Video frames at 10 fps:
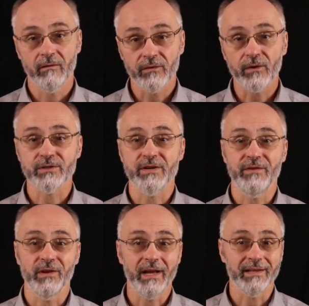First, if
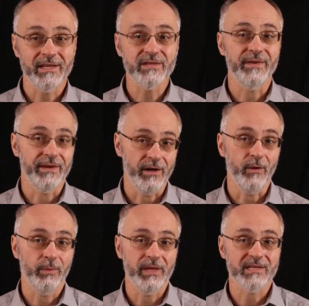you like this video,
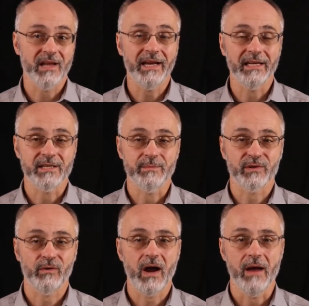please like and
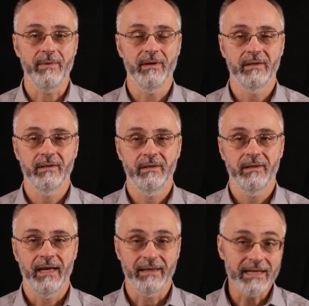subscribe.
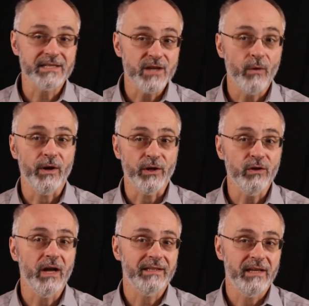And let us know what
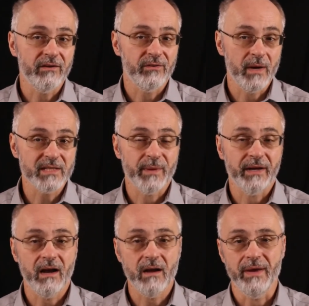you'd like to hear from us by
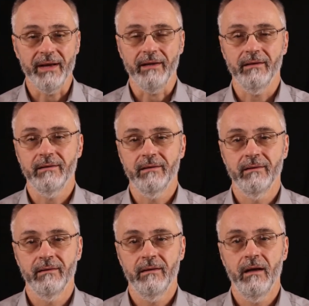commenting.
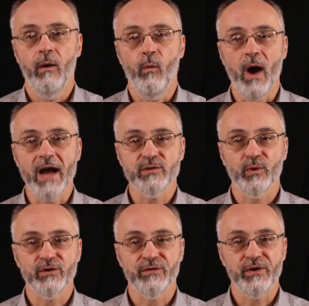Wise
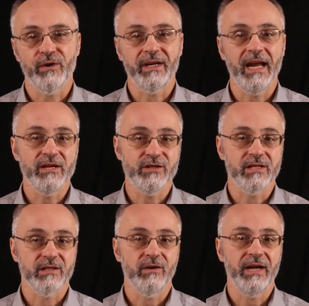Words for Your Occasion
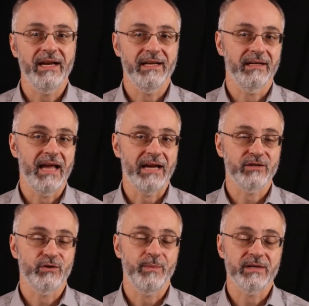is located in
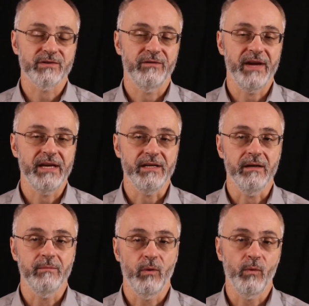Lancaster, Pennsylvania,
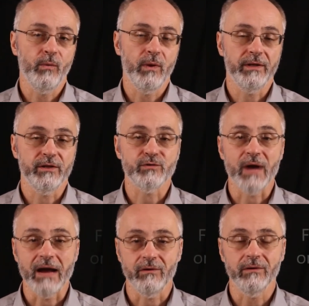but we're willing to
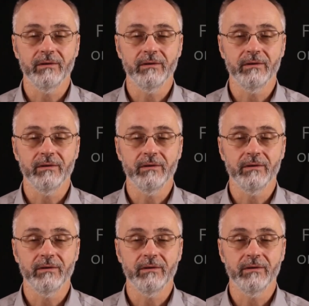travel.